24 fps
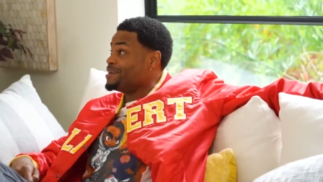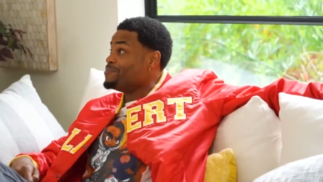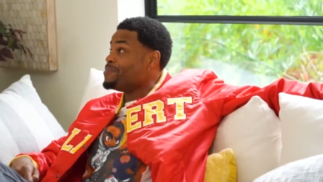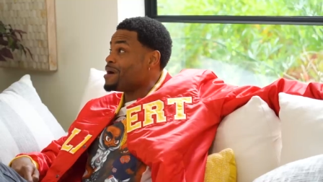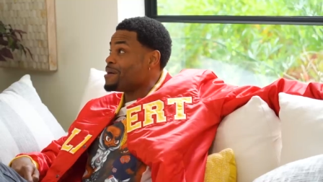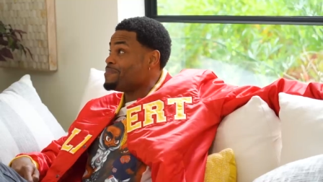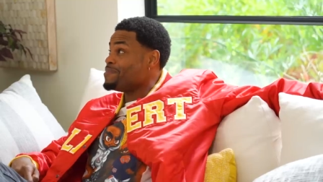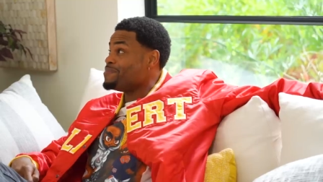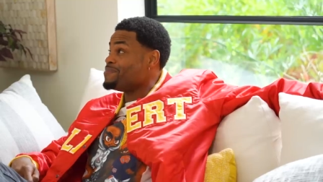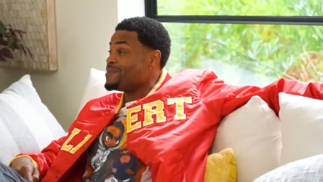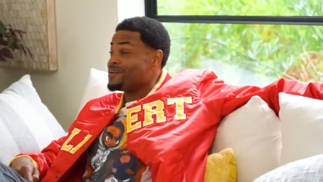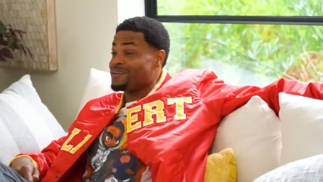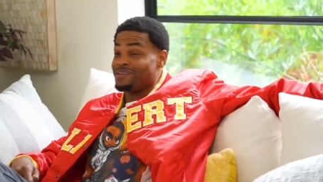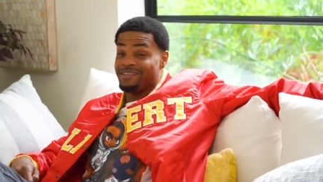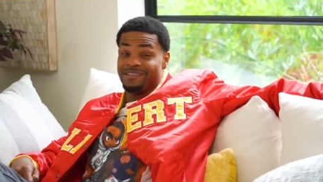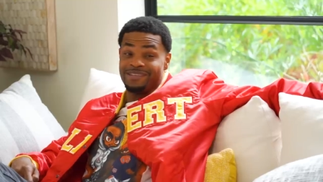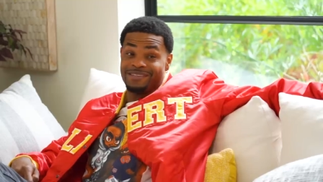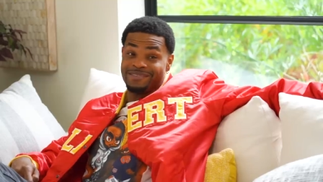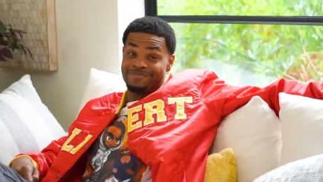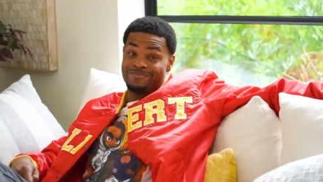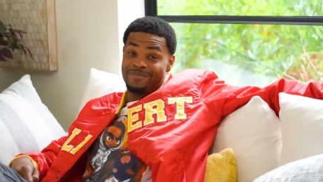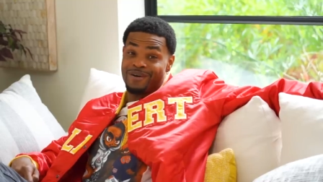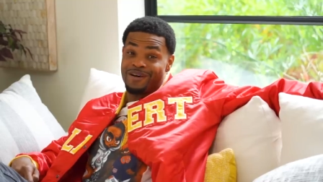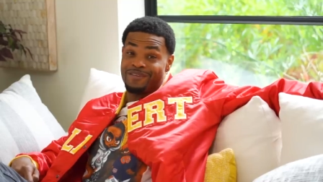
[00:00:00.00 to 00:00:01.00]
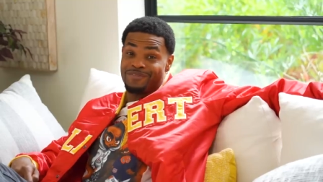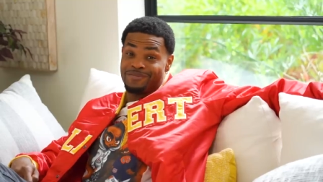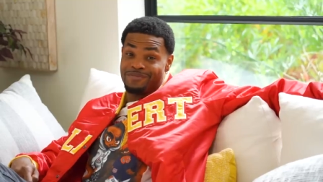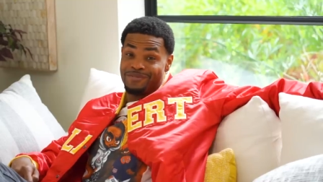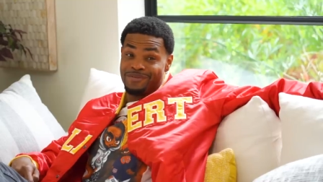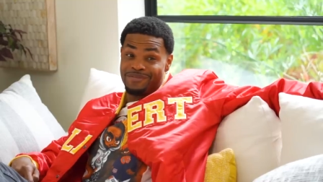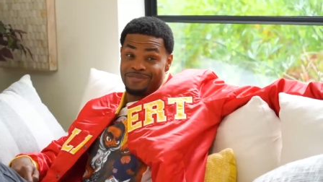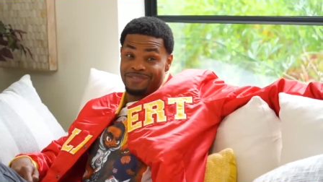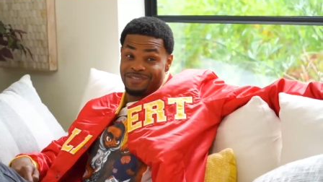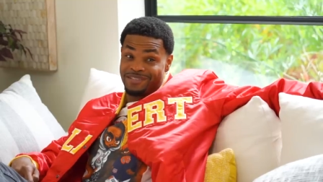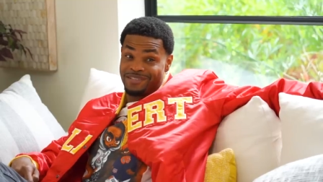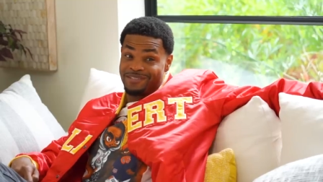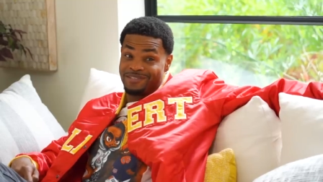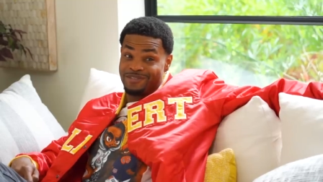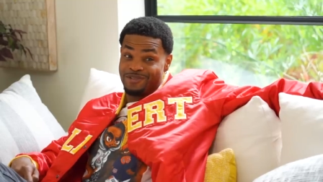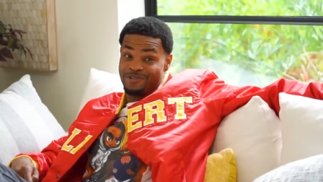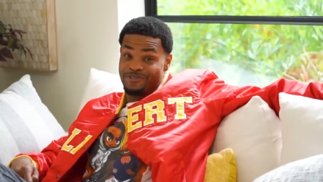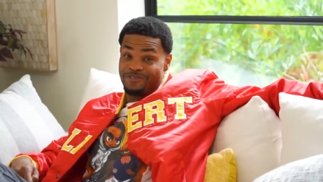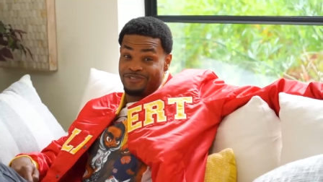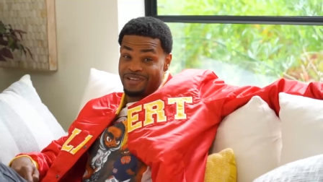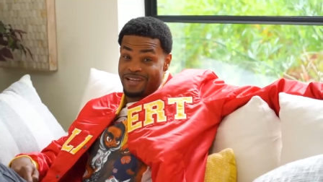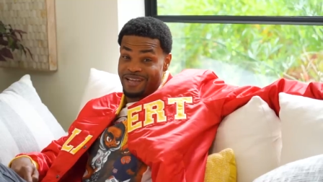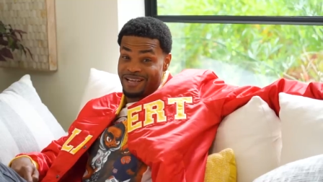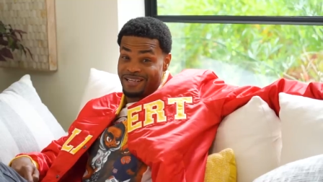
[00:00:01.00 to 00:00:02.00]
it might be better than some Marvel movies. This new
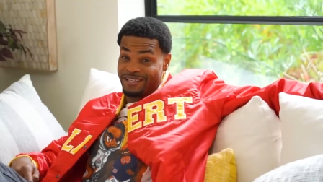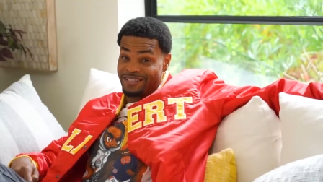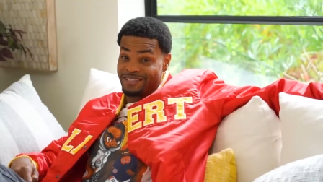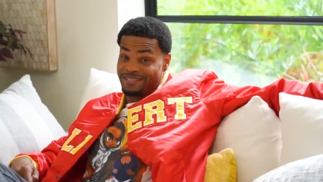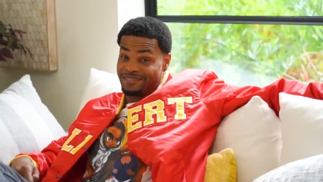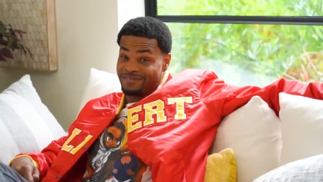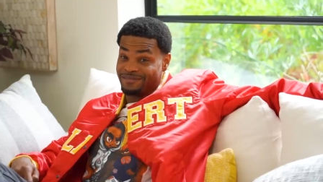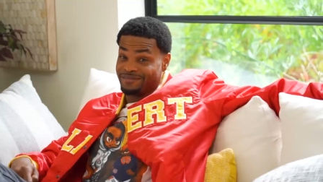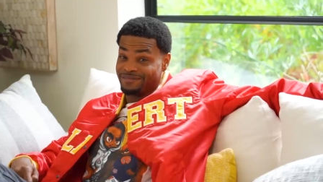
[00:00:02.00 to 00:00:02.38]
Flash.